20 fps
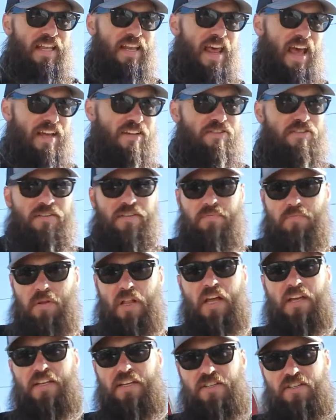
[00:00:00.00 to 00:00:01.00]
and actually
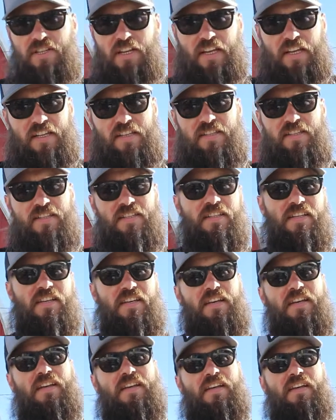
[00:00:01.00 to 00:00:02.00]
plucking chickens
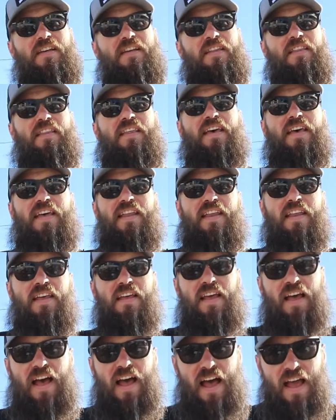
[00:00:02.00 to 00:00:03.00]
that
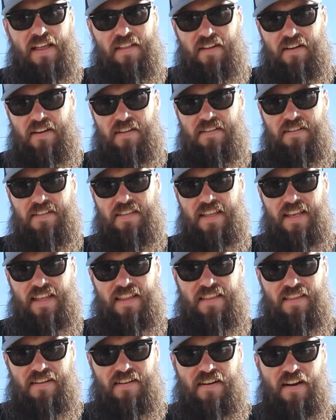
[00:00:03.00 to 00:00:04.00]
I learned
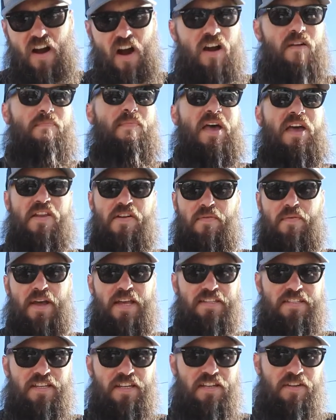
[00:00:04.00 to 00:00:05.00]
that there are better
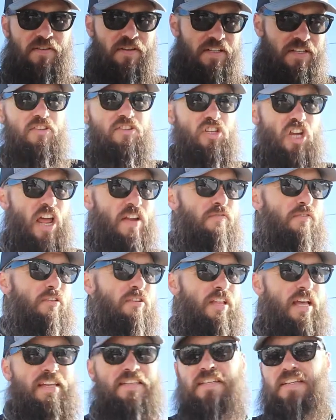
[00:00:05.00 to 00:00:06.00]
ways to do it. The
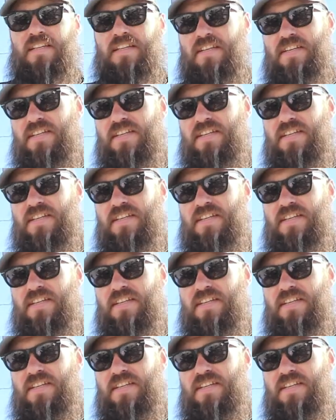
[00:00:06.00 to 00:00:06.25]
general lesson